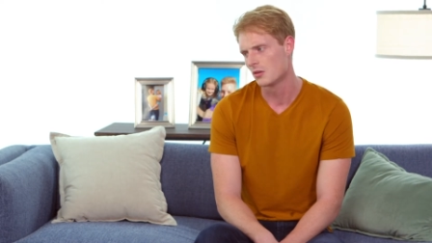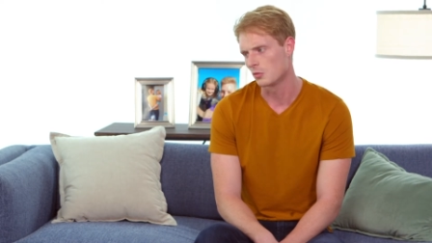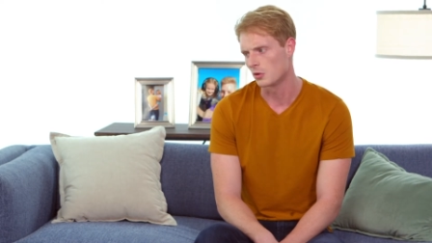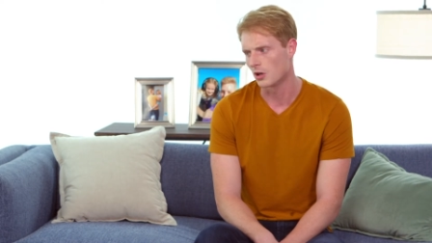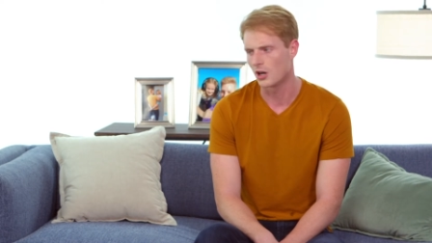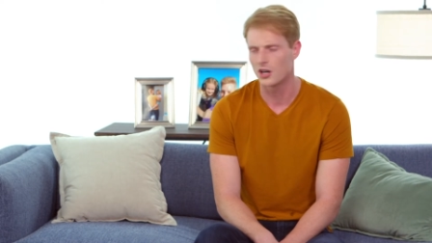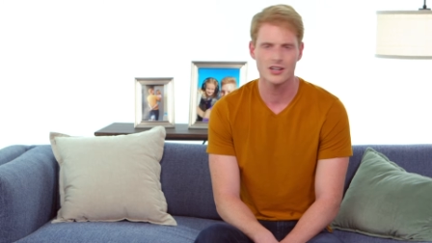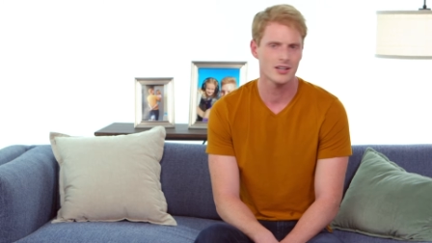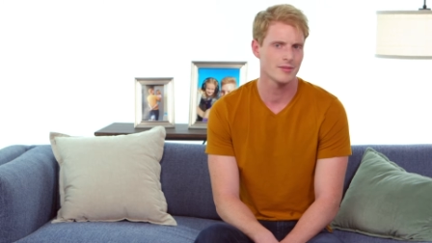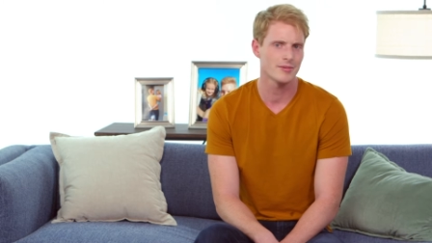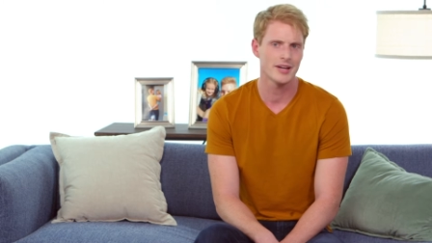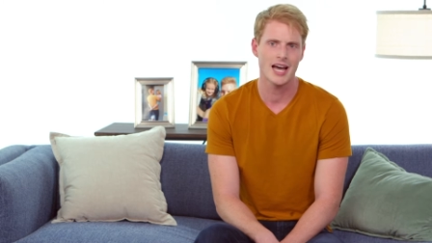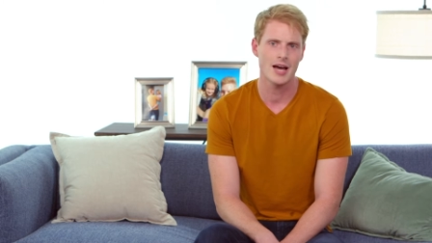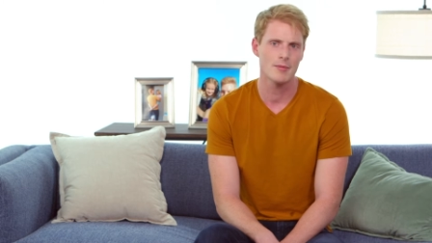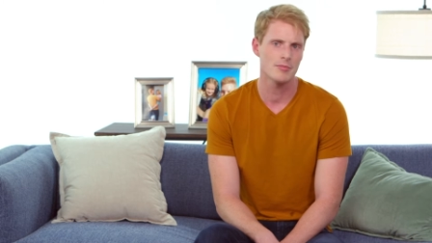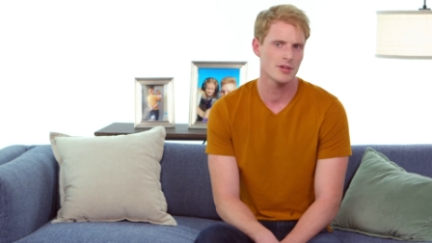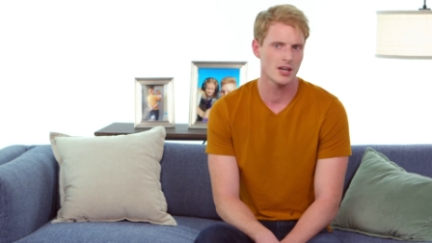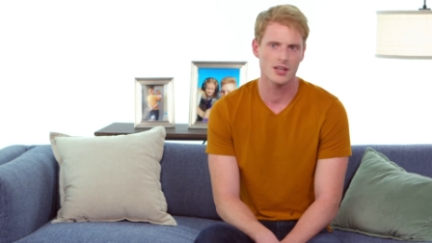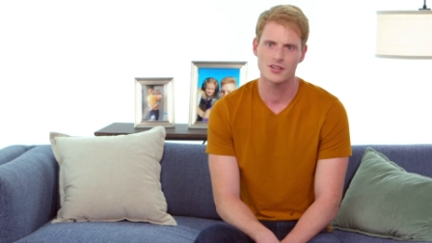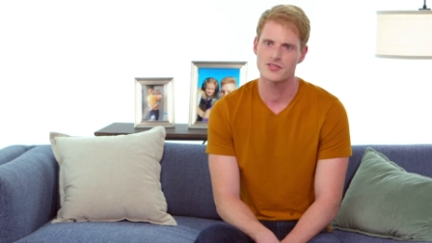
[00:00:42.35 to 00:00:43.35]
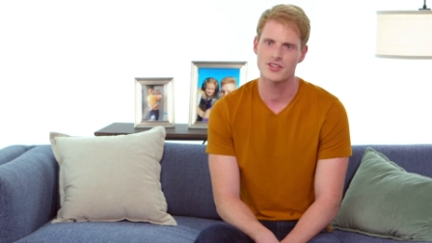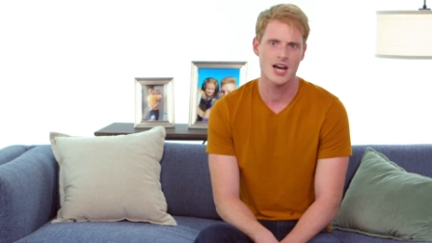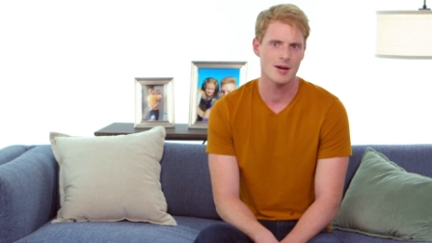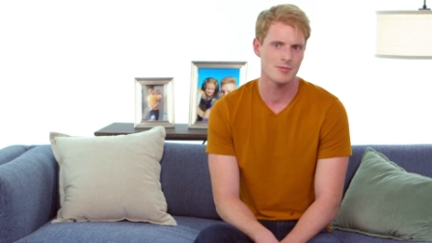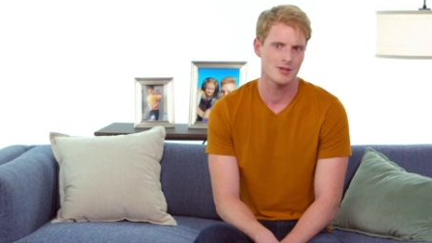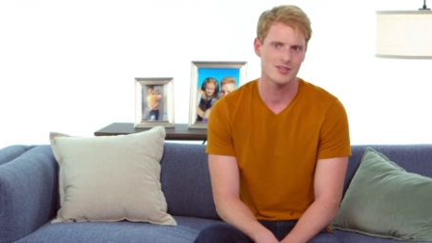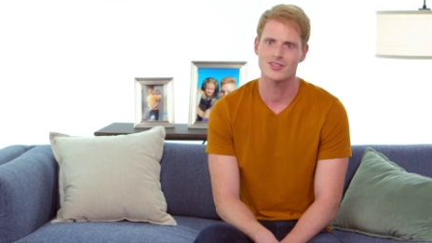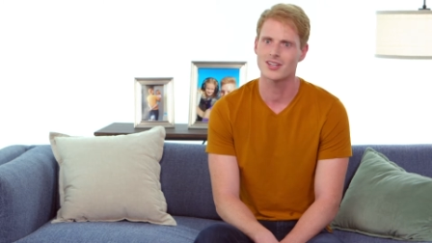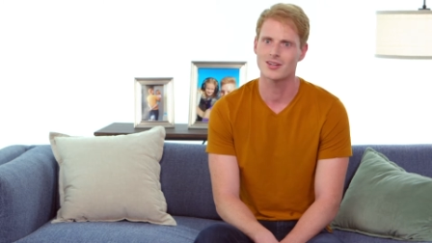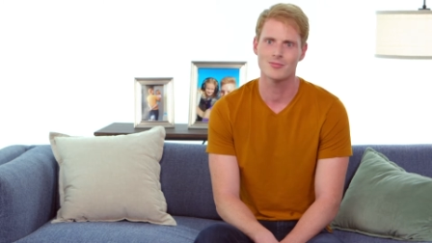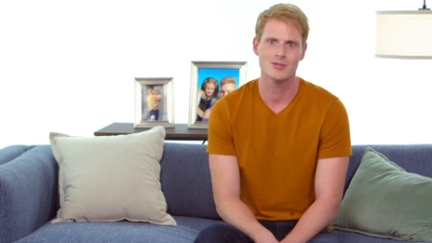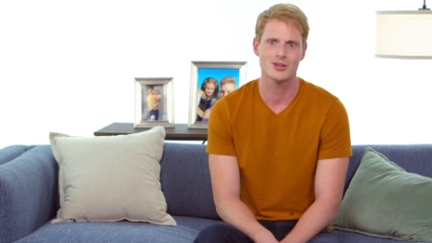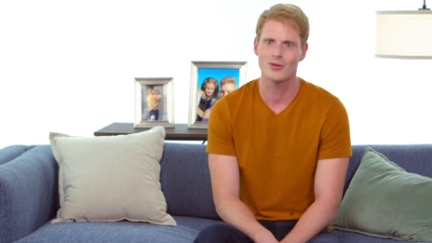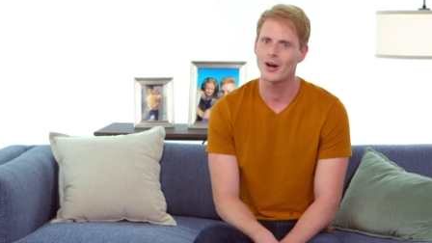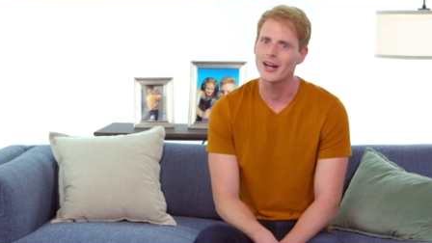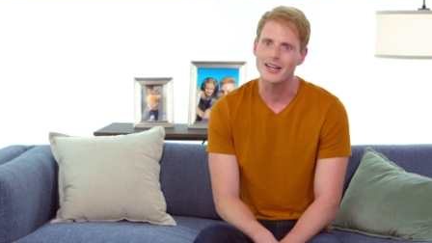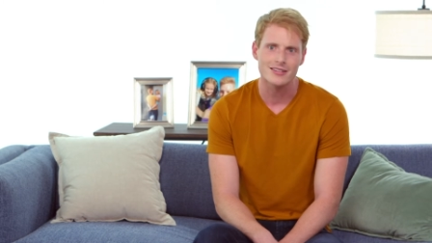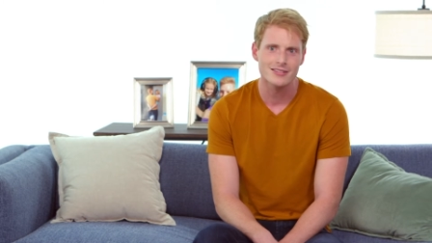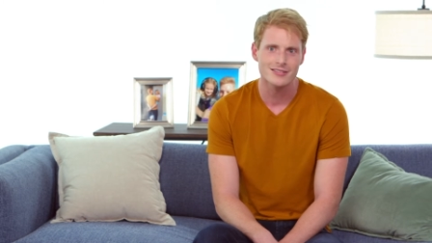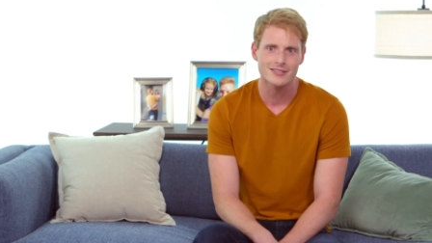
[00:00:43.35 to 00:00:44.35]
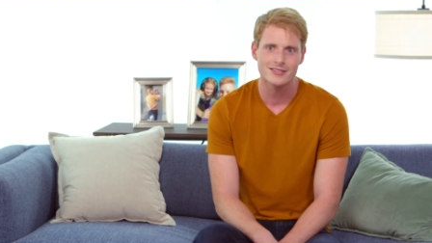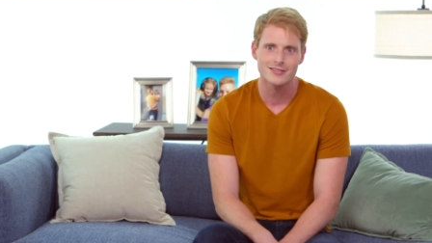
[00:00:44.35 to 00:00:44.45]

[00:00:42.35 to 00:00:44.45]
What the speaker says: we're all gonna be happy all the time, and it's gonna be great.